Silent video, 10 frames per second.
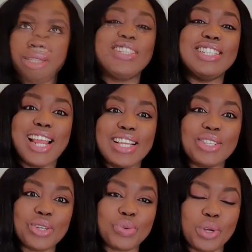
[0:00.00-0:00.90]
So the next
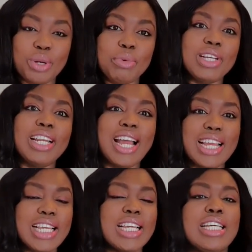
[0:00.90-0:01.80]
cost we're going to be looking
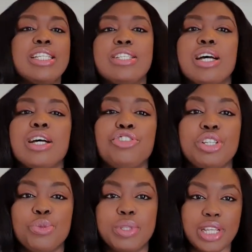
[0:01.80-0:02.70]
at is
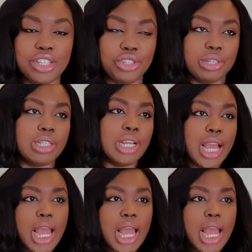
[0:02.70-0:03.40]
transportation.